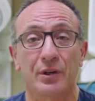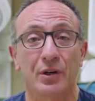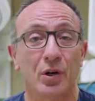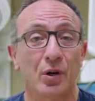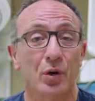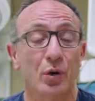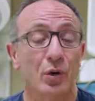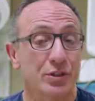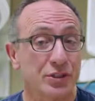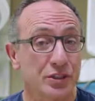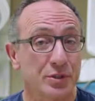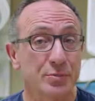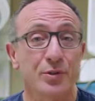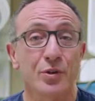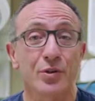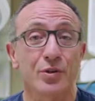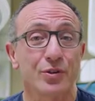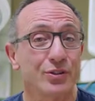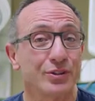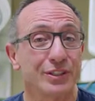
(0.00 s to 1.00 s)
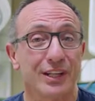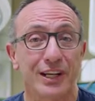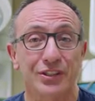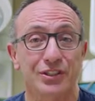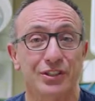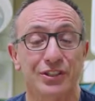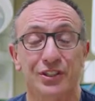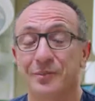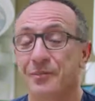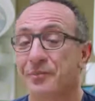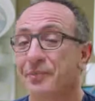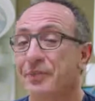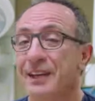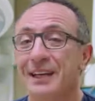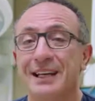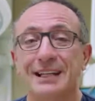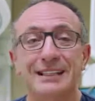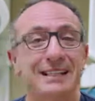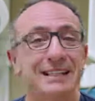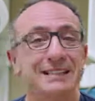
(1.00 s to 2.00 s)
or smooth or textured.
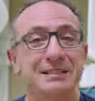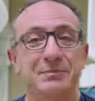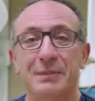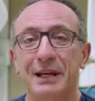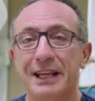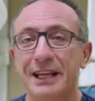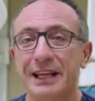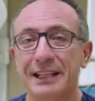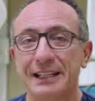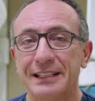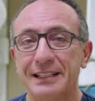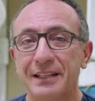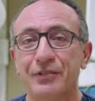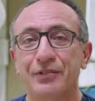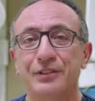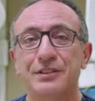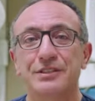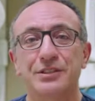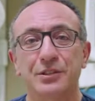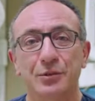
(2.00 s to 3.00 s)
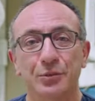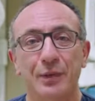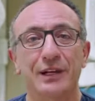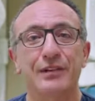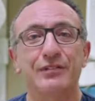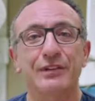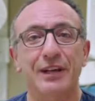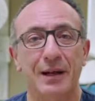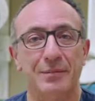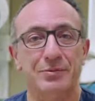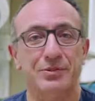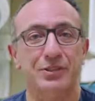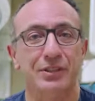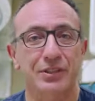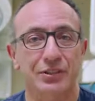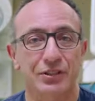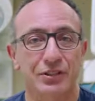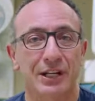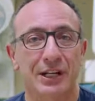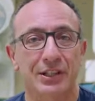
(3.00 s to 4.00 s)
Doesn't make any difference. The rate of capsular
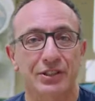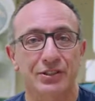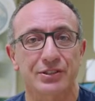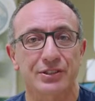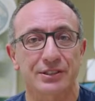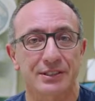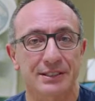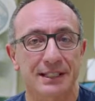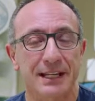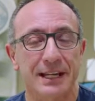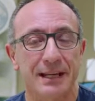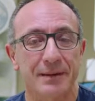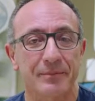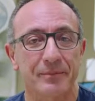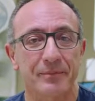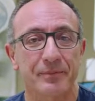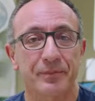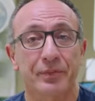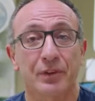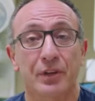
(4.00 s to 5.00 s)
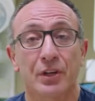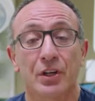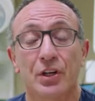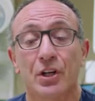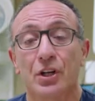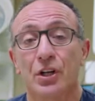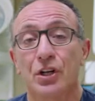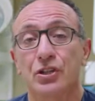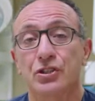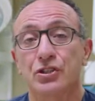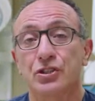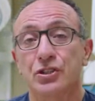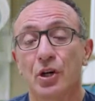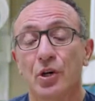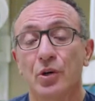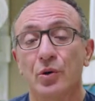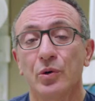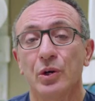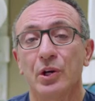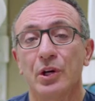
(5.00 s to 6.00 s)
contracture is the same.
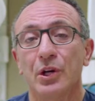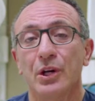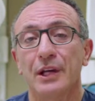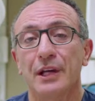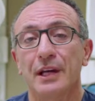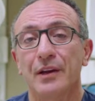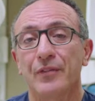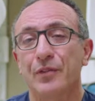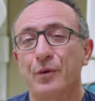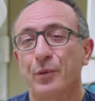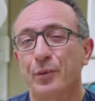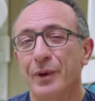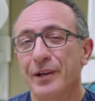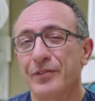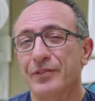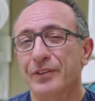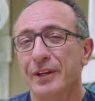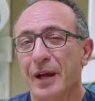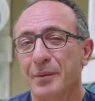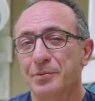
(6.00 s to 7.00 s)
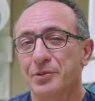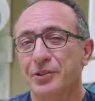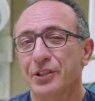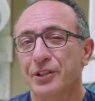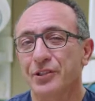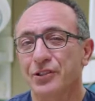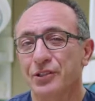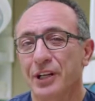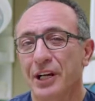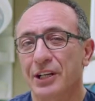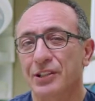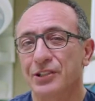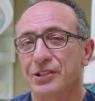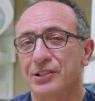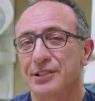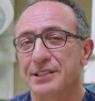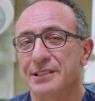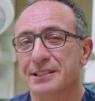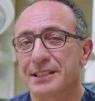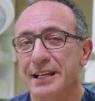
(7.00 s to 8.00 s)
So if the rate of capsular contracture is
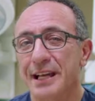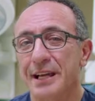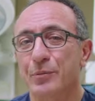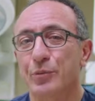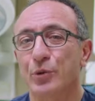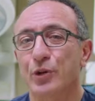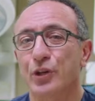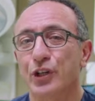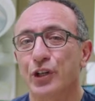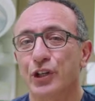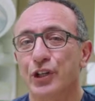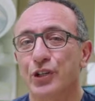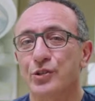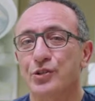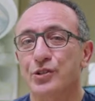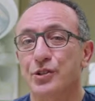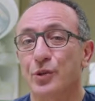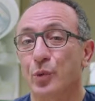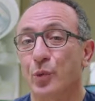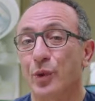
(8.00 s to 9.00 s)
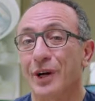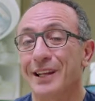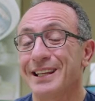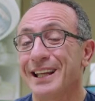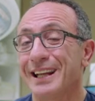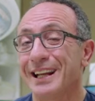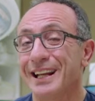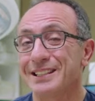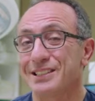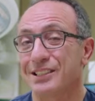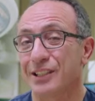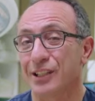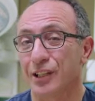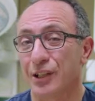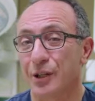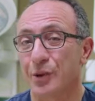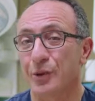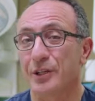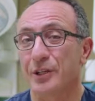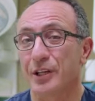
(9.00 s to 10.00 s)
the same, we're going to use the one that has the
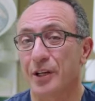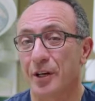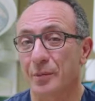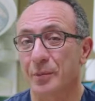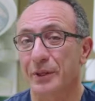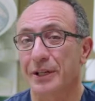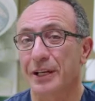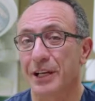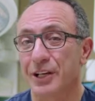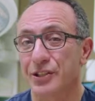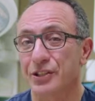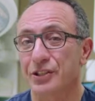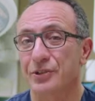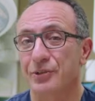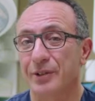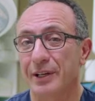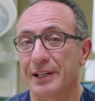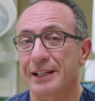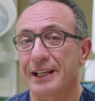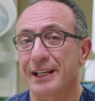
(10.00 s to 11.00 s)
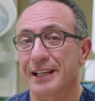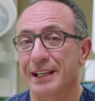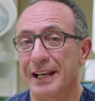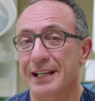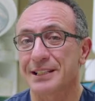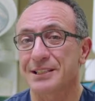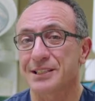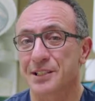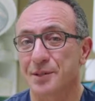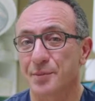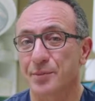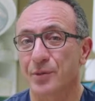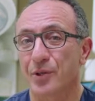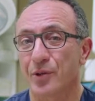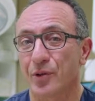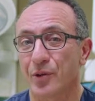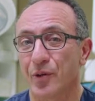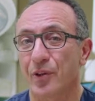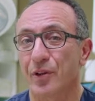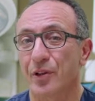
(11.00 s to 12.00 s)
lower complication rate, and that's
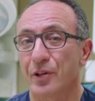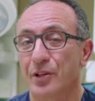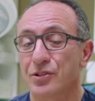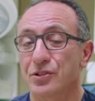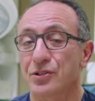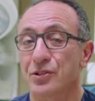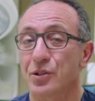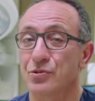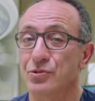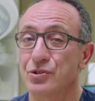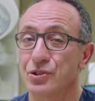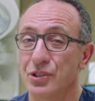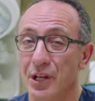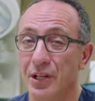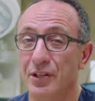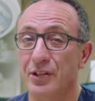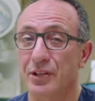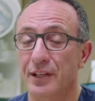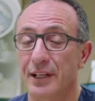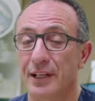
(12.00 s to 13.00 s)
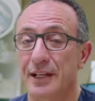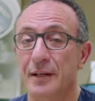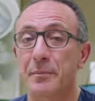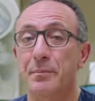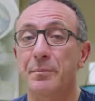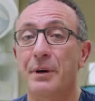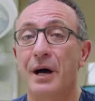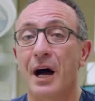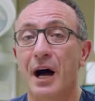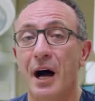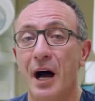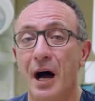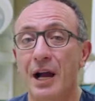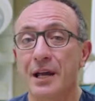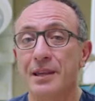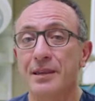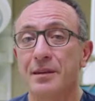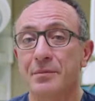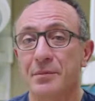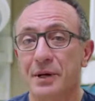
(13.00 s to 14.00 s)
smooth. So generally,
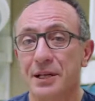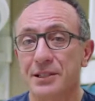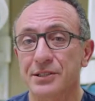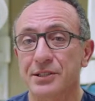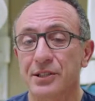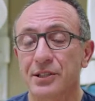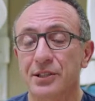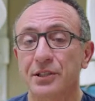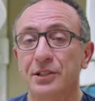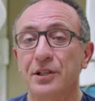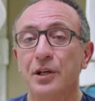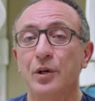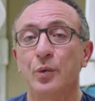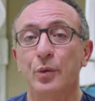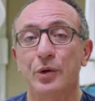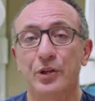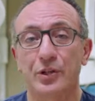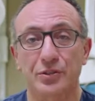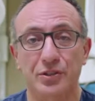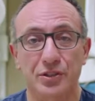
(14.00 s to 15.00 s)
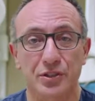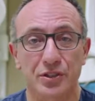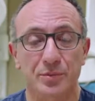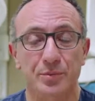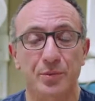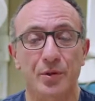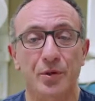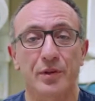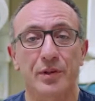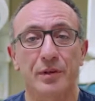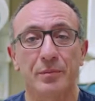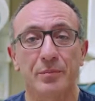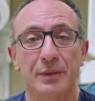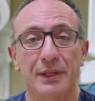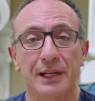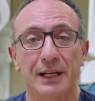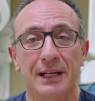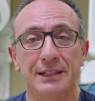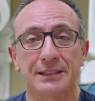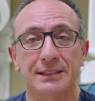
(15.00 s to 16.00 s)
behind the muscle, we use a smooth
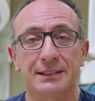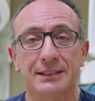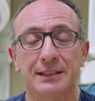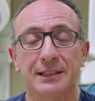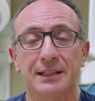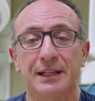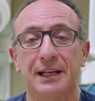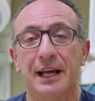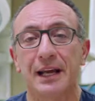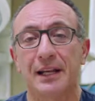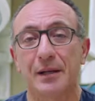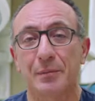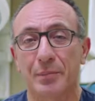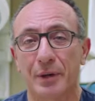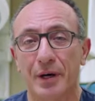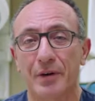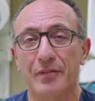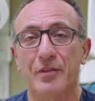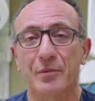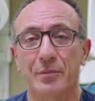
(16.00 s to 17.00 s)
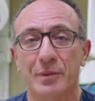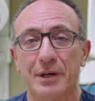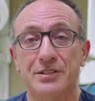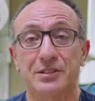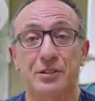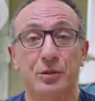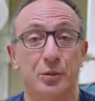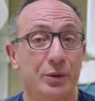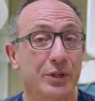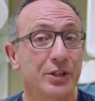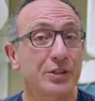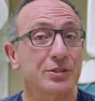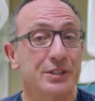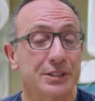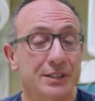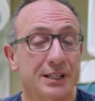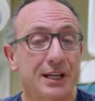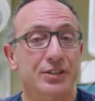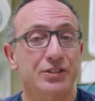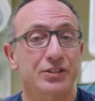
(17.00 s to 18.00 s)
implant, and above the muscle, we use a
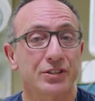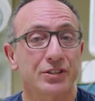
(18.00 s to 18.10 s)
textured